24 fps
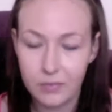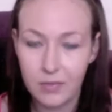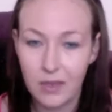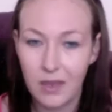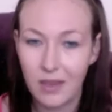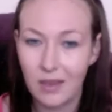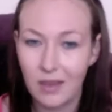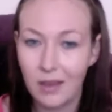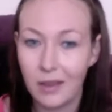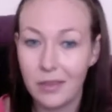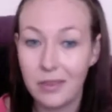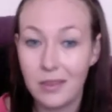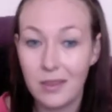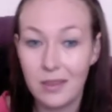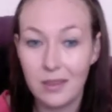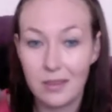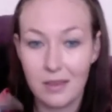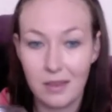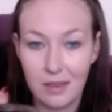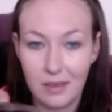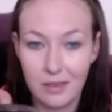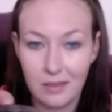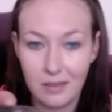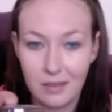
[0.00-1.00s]
Yeah, I think
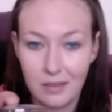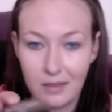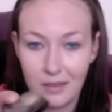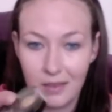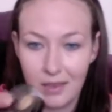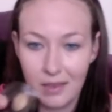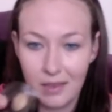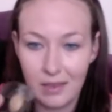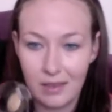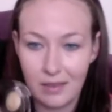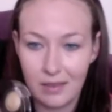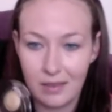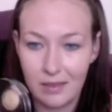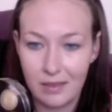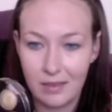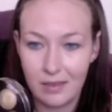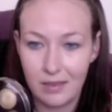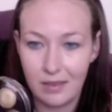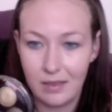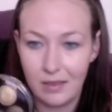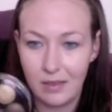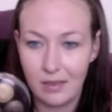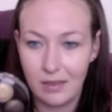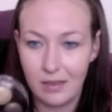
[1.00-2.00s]
that
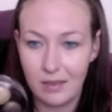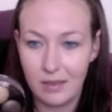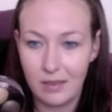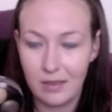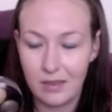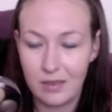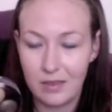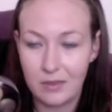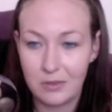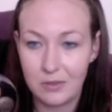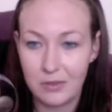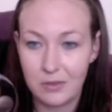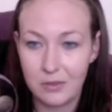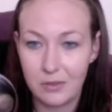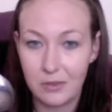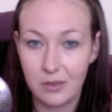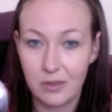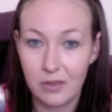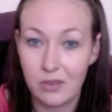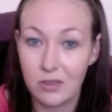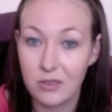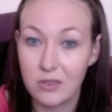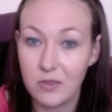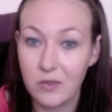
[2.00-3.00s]
this was
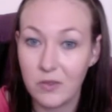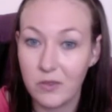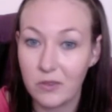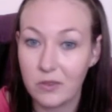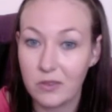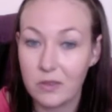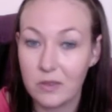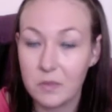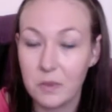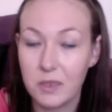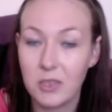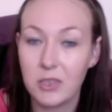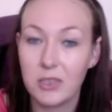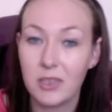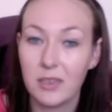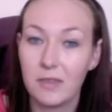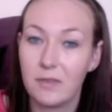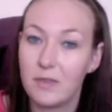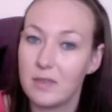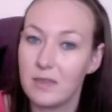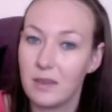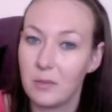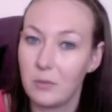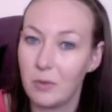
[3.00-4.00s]
really useful, especially
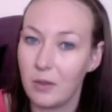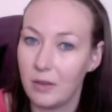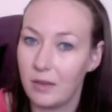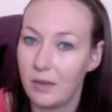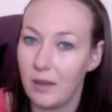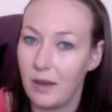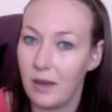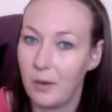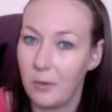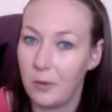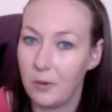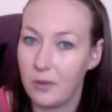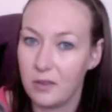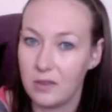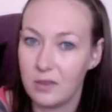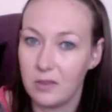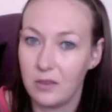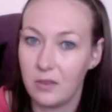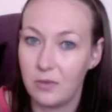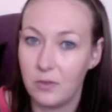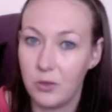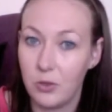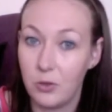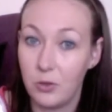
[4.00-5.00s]
for someone that was sort
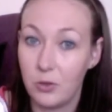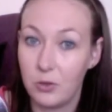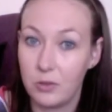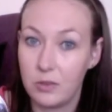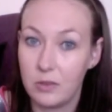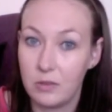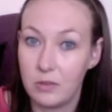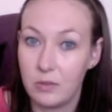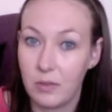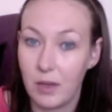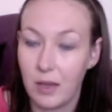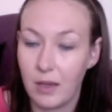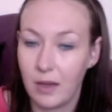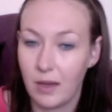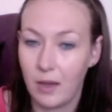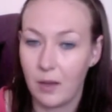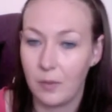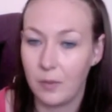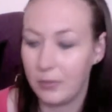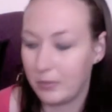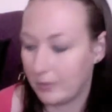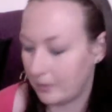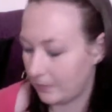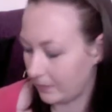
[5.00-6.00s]
of new to
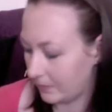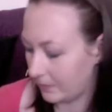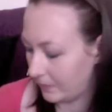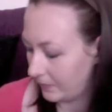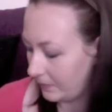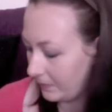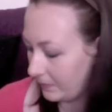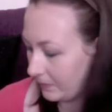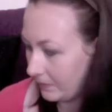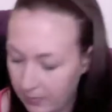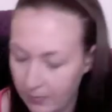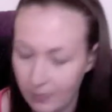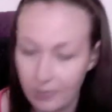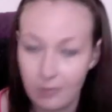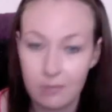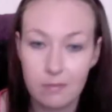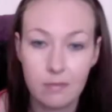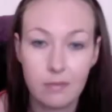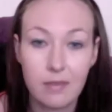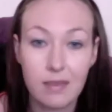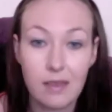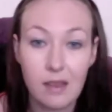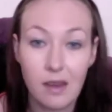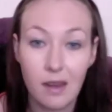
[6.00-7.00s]
makeup.
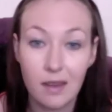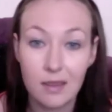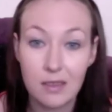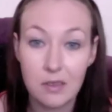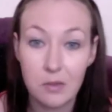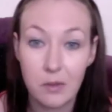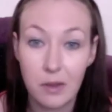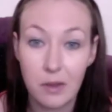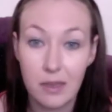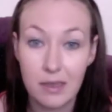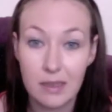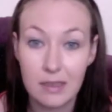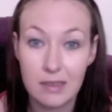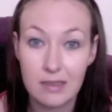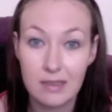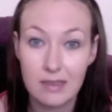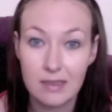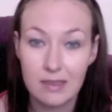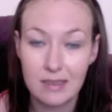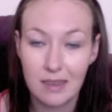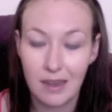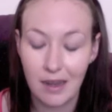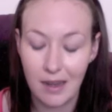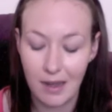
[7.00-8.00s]
The next
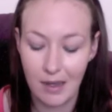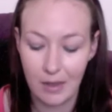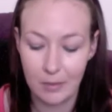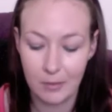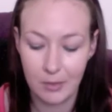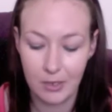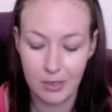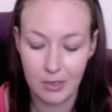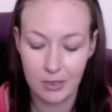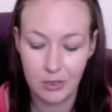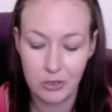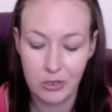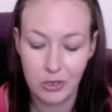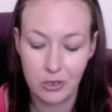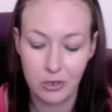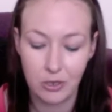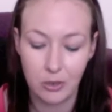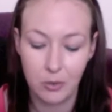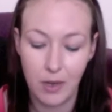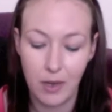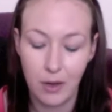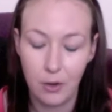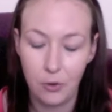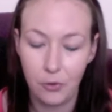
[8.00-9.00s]
ones I'm going to show you
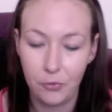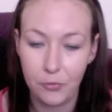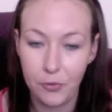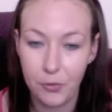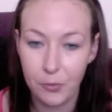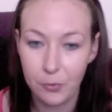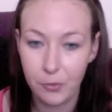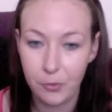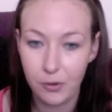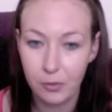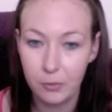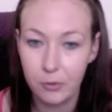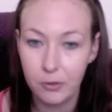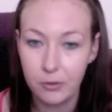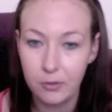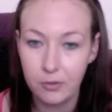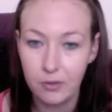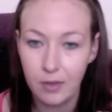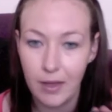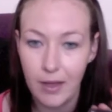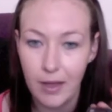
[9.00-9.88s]
are all from Rimmel.